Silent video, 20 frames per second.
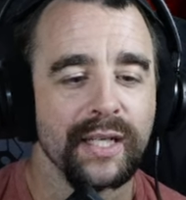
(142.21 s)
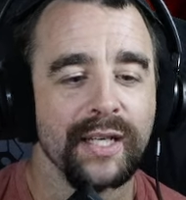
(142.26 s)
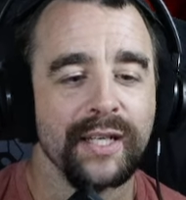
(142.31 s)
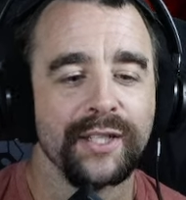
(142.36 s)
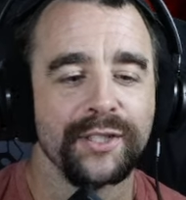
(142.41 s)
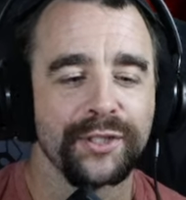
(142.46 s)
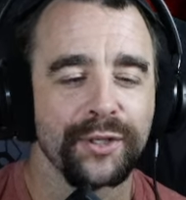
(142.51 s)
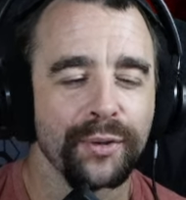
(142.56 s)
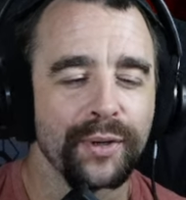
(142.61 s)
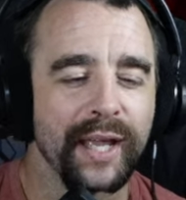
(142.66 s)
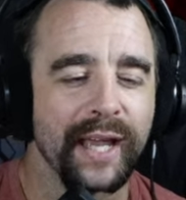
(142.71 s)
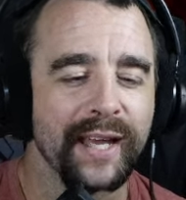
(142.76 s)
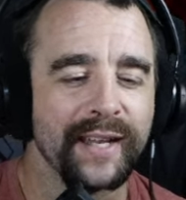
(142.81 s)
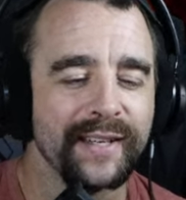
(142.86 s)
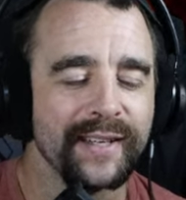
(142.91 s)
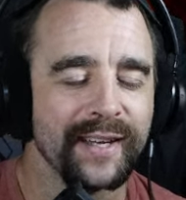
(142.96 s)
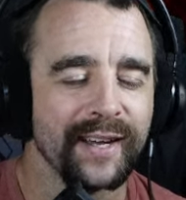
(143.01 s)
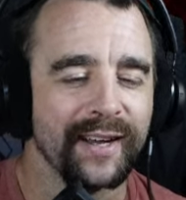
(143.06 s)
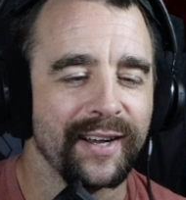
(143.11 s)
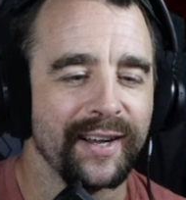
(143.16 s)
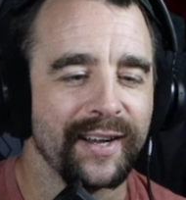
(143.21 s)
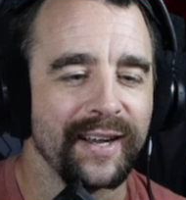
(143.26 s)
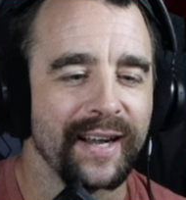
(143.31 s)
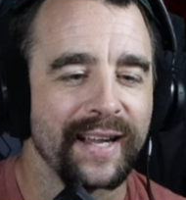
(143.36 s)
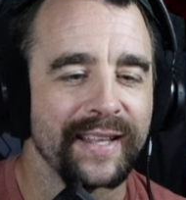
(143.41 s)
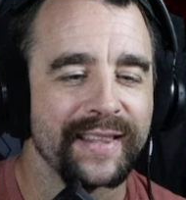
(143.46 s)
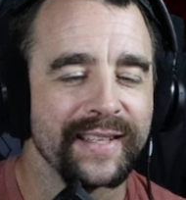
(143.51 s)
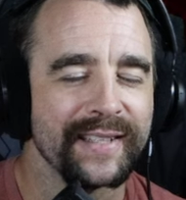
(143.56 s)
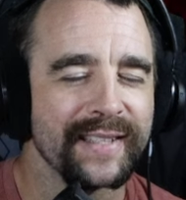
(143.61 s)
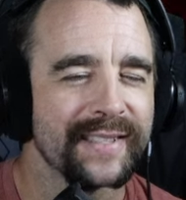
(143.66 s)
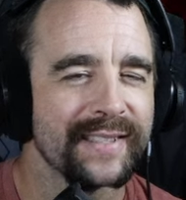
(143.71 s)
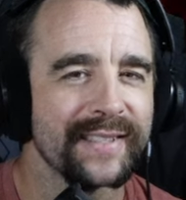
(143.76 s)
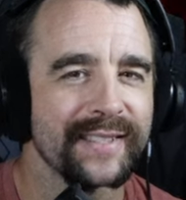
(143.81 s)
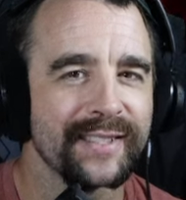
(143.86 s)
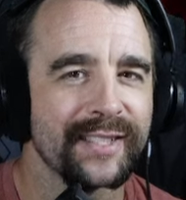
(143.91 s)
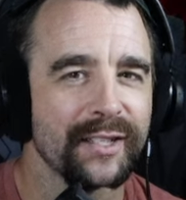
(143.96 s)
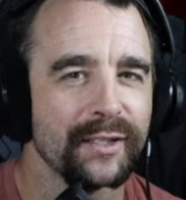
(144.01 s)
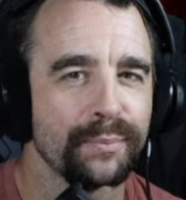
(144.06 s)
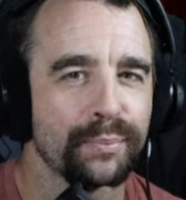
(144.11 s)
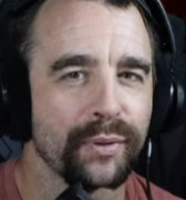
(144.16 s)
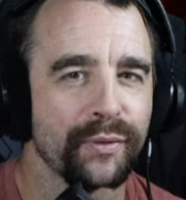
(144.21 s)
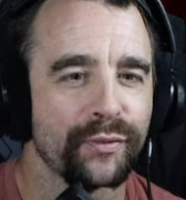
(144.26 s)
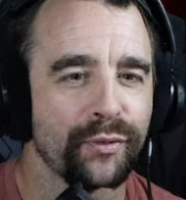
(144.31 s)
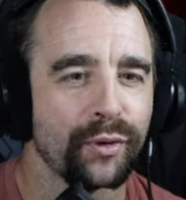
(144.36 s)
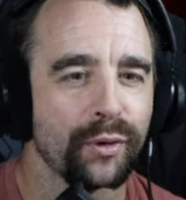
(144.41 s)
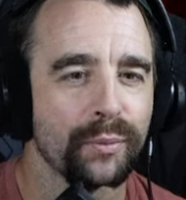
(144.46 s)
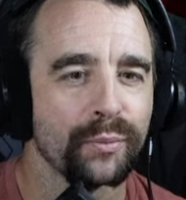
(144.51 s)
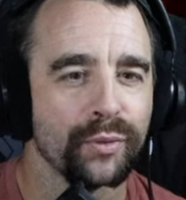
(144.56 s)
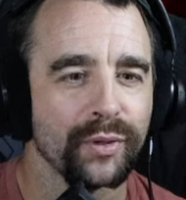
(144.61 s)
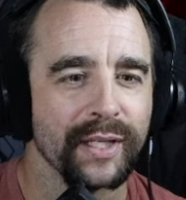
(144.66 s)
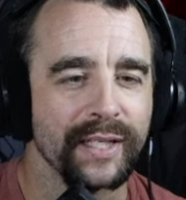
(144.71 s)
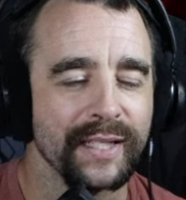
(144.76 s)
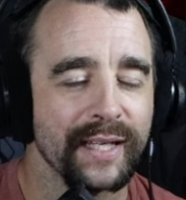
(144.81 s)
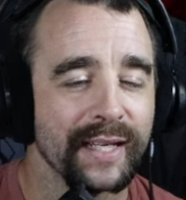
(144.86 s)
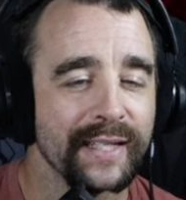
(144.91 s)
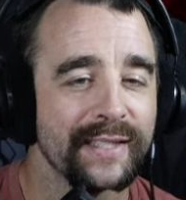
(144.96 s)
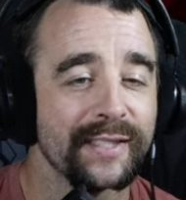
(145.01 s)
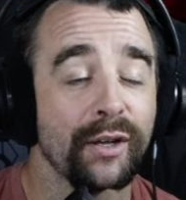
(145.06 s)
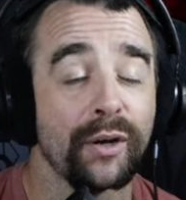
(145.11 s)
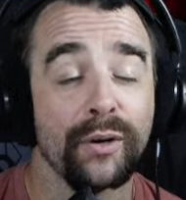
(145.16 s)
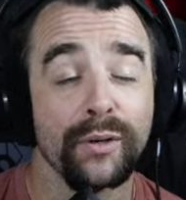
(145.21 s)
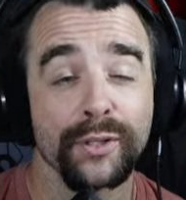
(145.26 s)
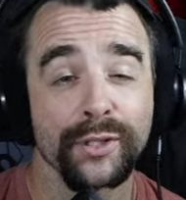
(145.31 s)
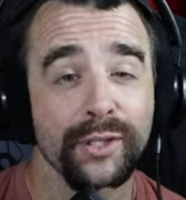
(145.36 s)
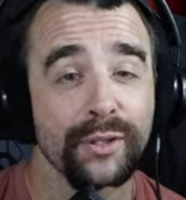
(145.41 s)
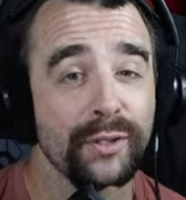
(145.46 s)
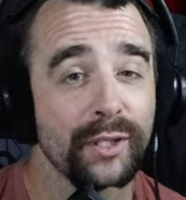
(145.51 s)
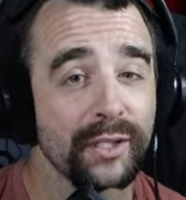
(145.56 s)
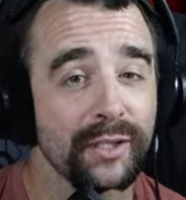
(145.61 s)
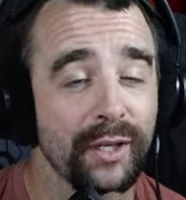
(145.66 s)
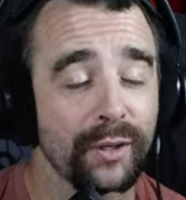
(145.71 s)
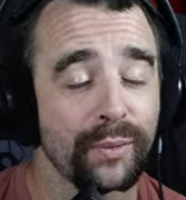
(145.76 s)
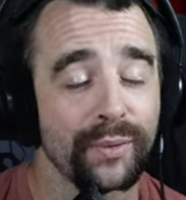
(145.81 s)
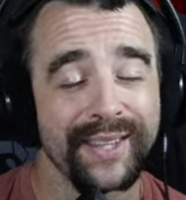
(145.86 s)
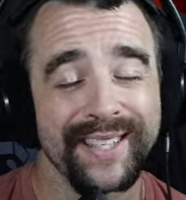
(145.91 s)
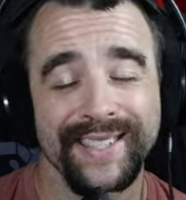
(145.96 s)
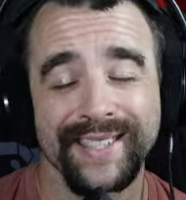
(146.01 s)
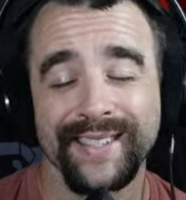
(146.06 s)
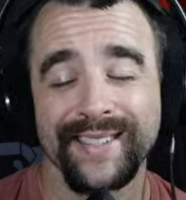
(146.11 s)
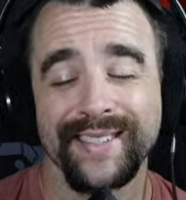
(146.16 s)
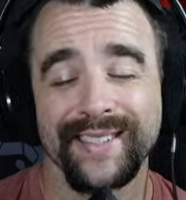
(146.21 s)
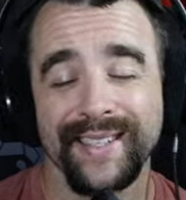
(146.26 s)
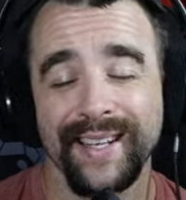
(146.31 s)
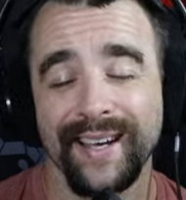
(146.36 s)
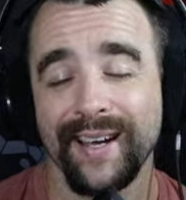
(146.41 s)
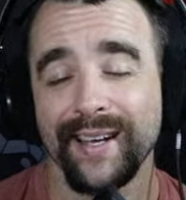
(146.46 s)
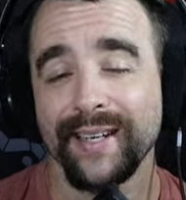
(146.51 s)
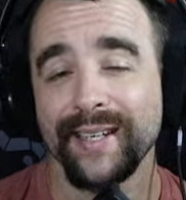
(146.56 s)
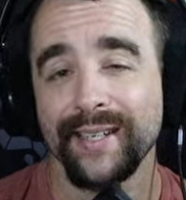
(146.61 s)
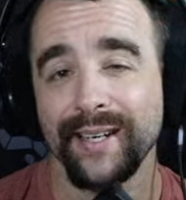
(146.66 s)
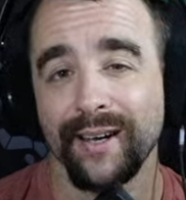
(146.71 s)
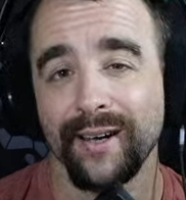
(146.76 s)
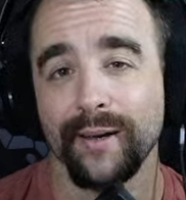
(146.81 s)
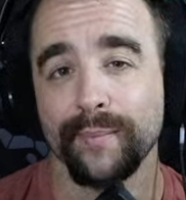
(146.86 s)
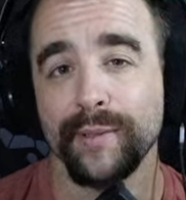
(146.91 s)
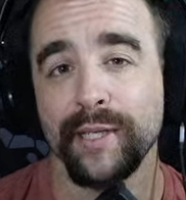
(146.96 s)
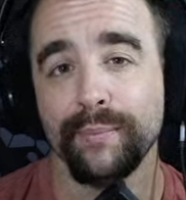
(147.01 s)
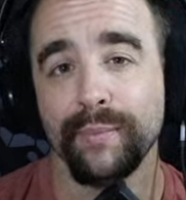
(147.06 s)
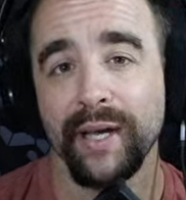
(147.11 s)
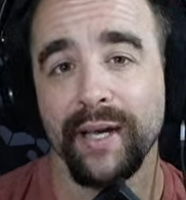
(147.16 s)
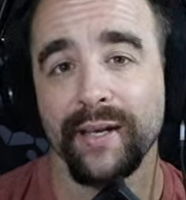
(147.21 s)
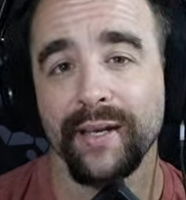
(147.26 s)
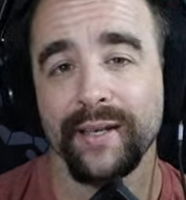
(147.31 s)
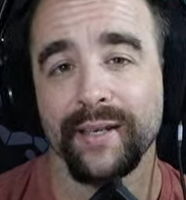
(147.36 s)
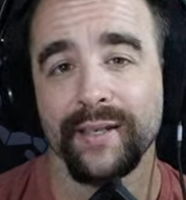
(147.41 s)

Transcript: So again, I think this is going to perform really nice. Also to note, this is not an Omni mech.